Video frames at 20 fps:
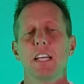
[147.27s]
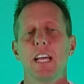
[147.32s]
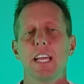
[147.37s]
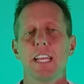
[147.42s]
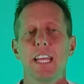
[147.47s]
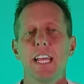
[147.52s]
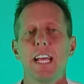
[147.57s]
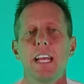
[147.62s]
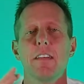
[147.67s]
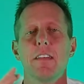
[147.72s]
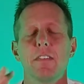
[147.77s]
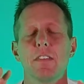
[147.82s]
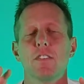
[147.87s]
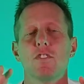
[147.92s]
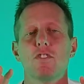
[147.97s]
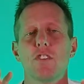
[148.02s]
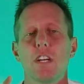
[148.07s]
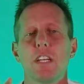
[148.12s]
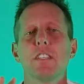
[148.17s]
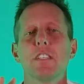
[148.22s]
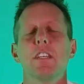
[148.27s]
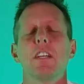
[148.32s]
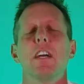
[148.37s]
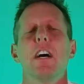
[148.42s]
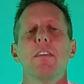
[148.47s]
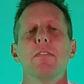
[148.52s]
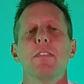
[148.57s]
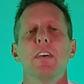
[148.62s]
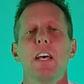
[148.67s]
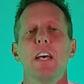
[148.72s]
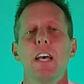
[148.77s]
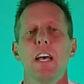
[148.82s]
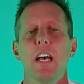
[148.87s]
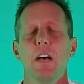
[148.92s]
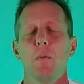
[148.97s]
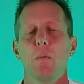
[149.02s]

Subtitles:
I can't even stress enough